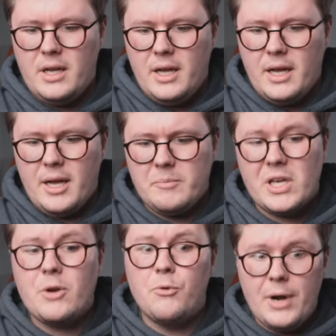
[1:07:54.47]
To
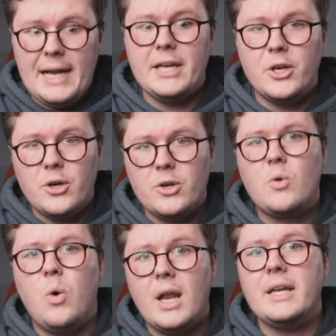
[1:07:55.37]
get really good
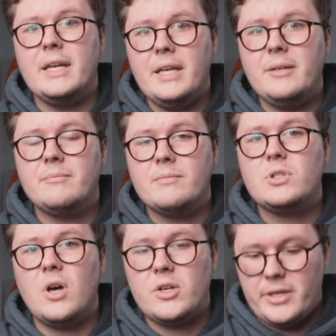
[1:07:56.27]
quality
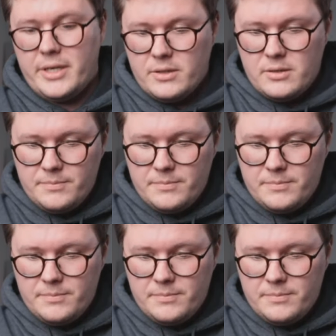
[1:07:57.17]
star trails.